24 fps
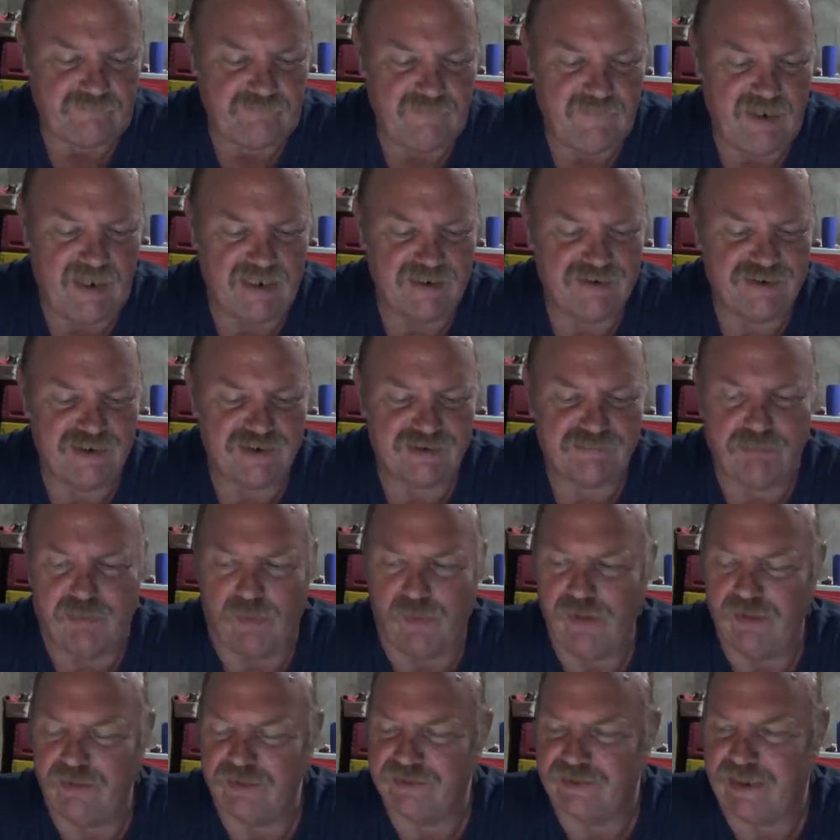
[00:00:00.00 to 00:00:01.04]
It just
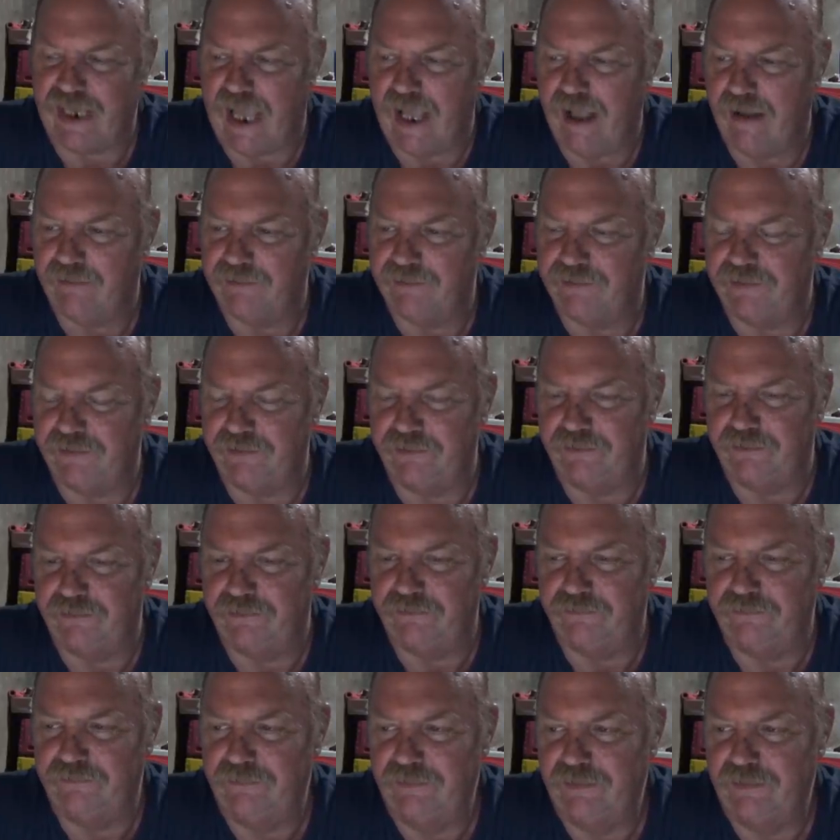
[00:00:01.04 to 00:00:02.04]
boils down to